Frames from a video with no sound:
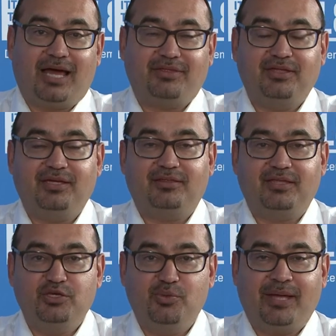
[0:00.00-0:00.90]
I think
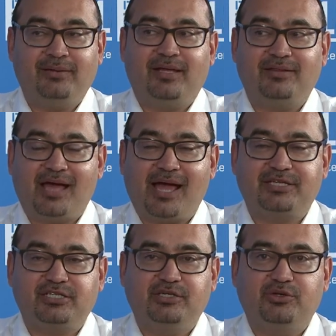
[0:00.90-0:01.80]
the UN and the
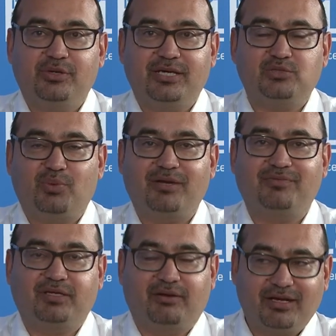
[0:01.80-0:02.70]
ITU is one
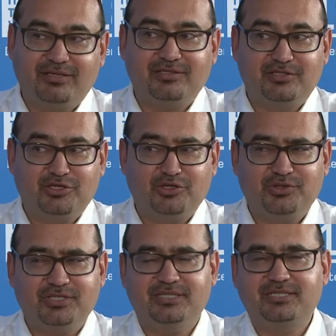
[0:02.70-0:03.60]
of the great
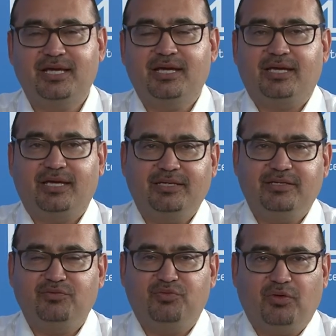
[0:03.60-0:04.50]
institutions. It
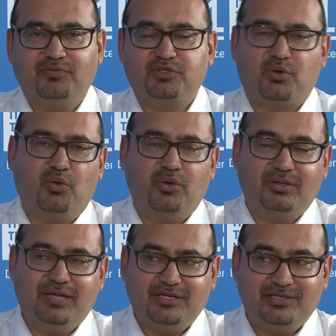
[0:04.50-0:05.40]
involves all
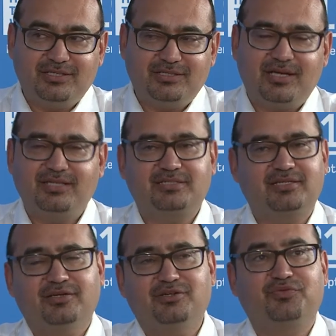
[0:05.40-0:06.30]
nation states,
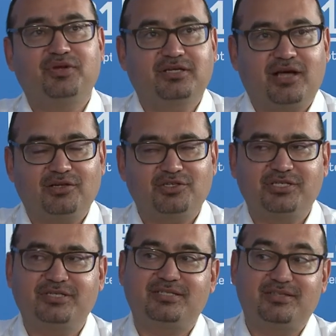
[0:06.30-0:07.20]
uh, different
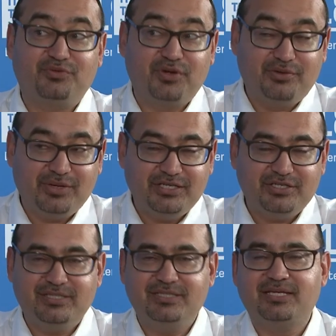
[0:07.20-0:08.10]
cultures, different
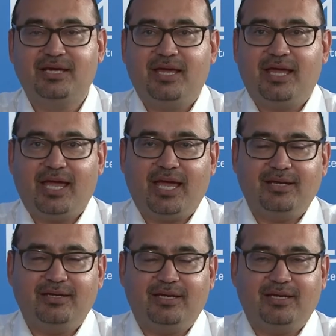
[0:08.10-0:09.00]
regions,
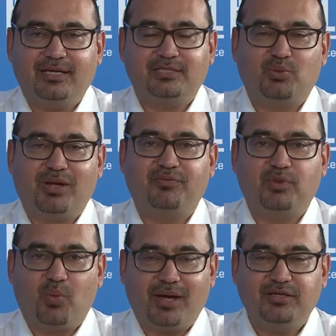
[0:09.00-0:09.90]
and uh, it's one of
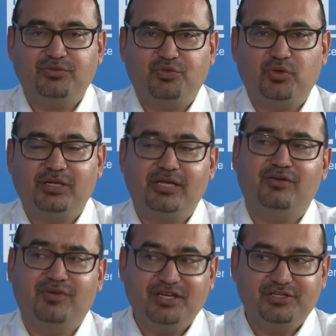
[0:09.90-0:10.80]
the wonderful
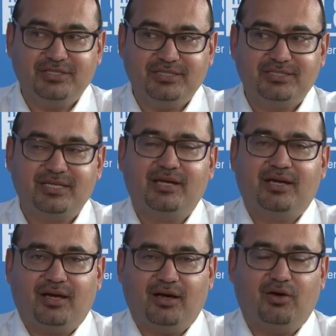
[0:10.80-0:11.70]
innovations
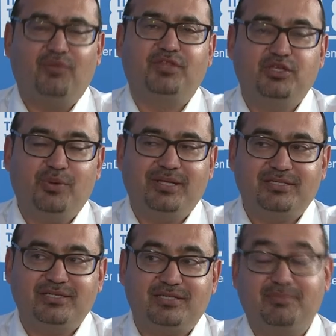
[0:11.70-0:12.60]
uh, of the UN
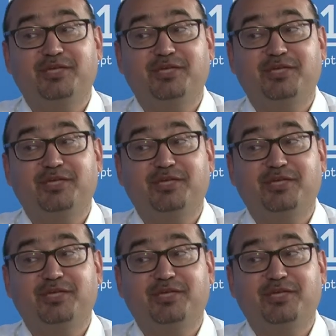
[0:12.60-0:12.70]
system.